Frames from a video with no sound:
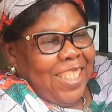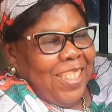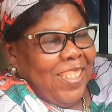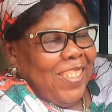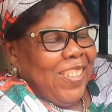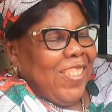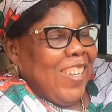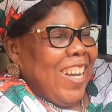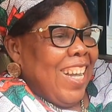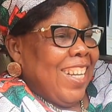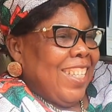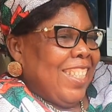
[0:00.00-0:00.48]

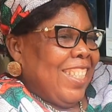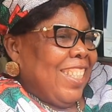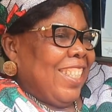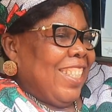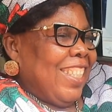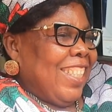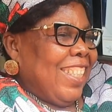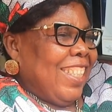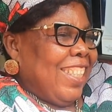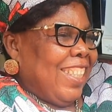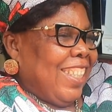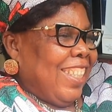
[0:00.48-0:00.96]

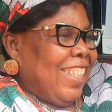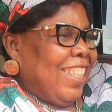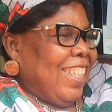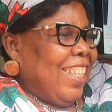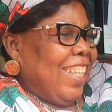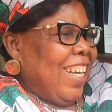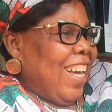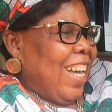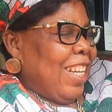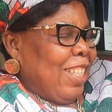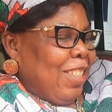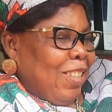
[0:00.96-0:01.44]
you
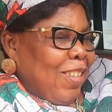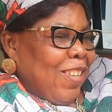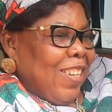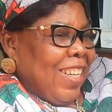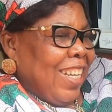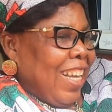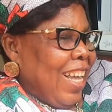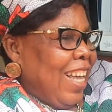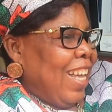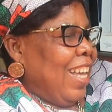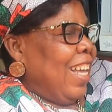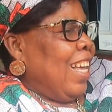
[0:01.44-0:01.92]
and
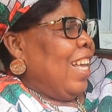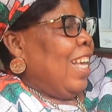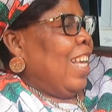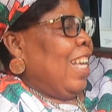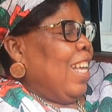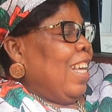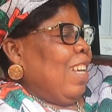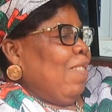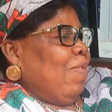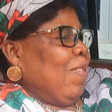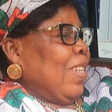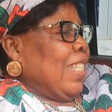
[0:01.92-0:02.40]

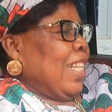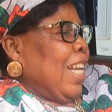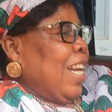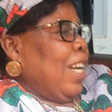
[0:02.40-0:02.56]
Sisi.